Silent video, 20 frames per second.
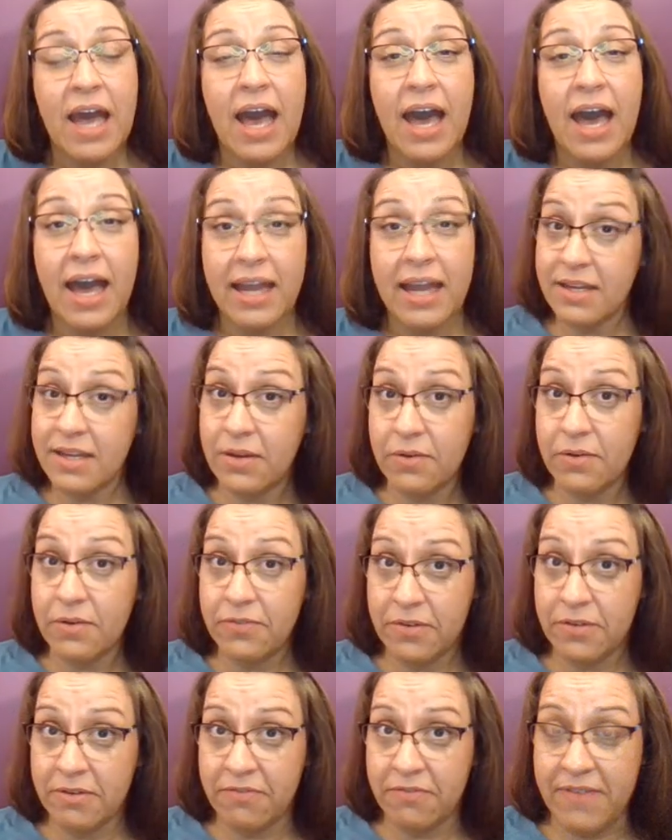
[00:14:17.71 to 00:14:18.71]
I know
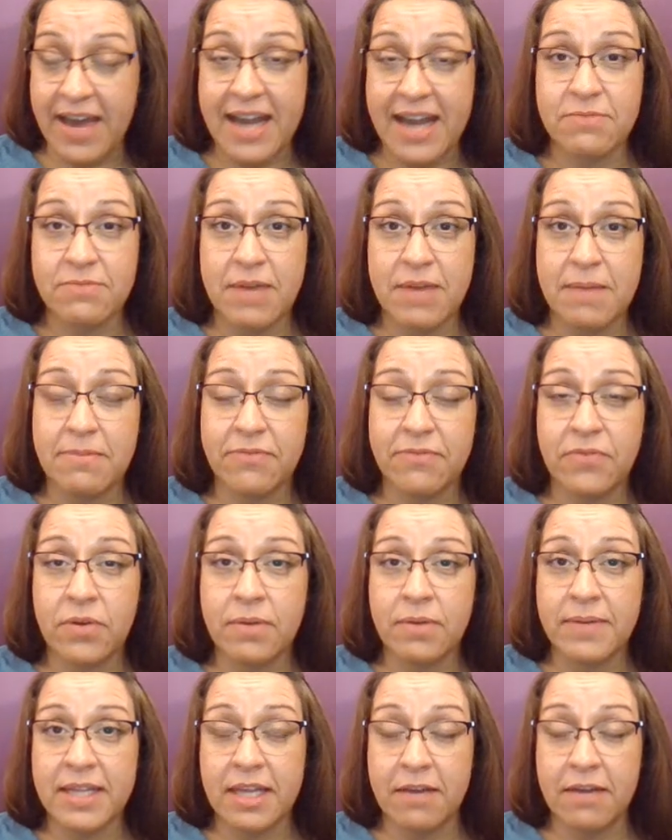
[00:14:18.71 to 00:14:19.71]
for a fact right before
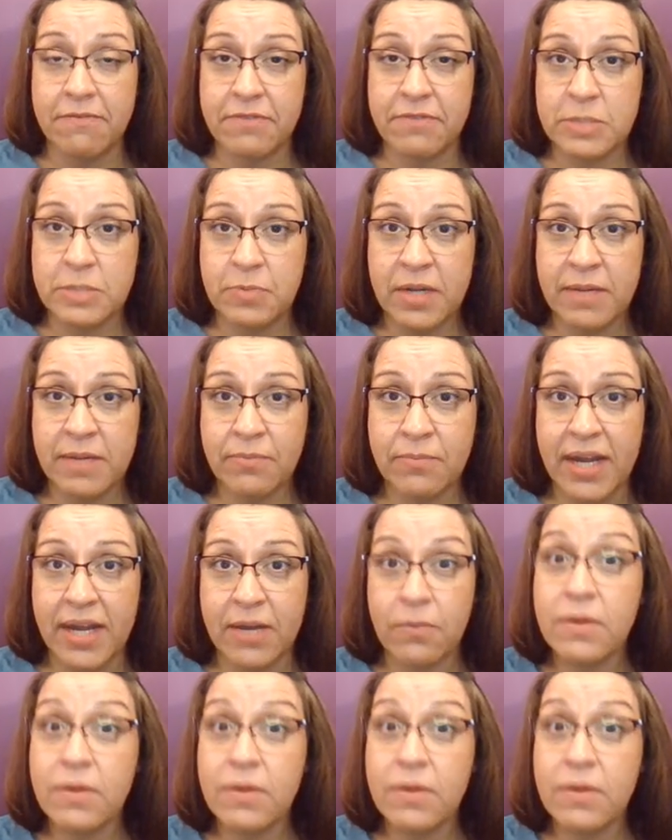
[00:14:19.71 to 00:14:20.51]
we left for spring break,